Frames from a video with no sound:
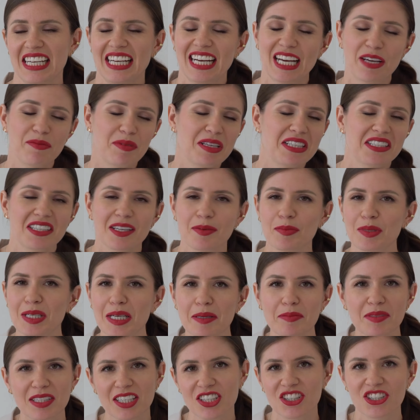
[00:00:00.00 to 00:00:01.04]
I mean,
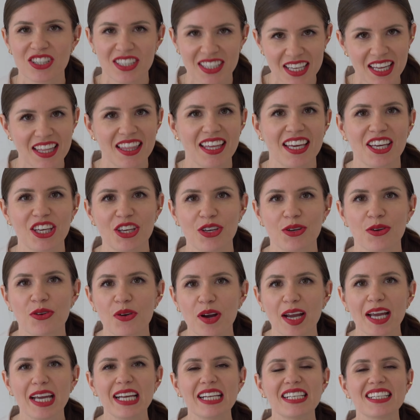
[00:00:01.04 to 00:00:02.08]
sometimes they just say, thank you,
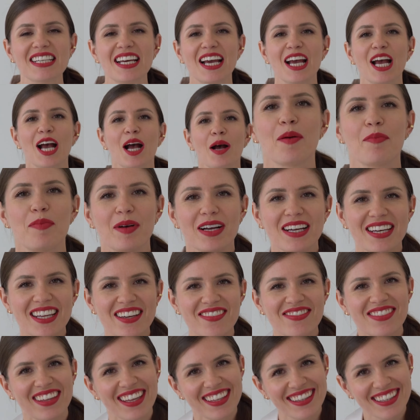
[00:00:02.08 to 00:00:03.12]
great, but
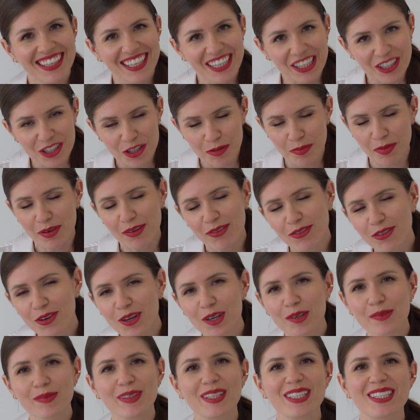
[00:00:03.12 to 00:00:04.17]
if they liked your
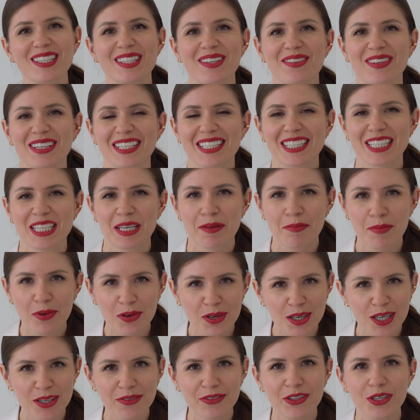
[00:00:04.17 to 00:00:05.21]
performance, they wanna see
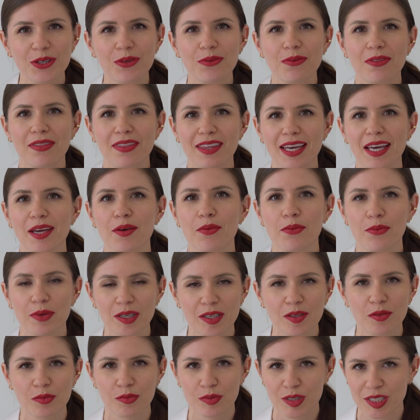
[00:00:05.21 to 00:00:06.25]
more of you, they
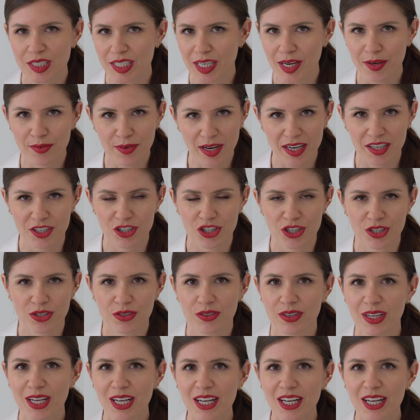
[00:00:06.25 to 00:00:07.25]
will redirect you.